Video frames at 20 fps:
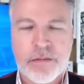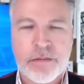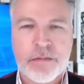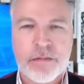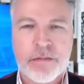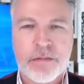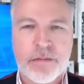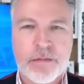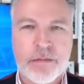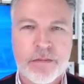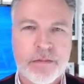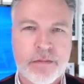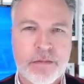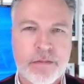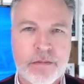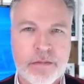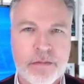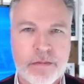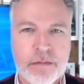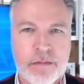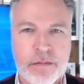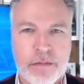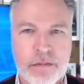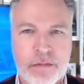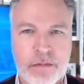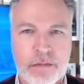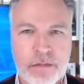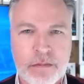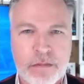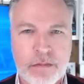
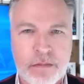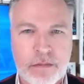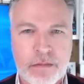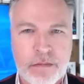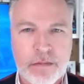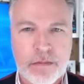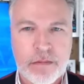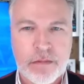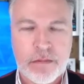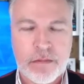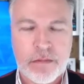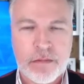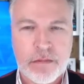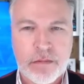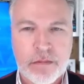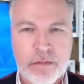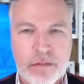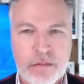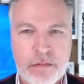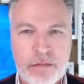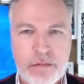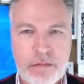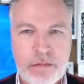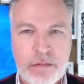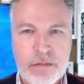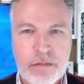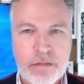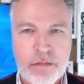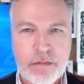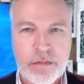
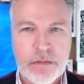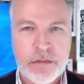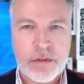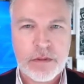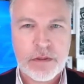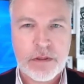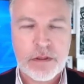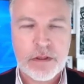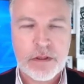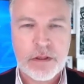No words are spoken by the person on screen.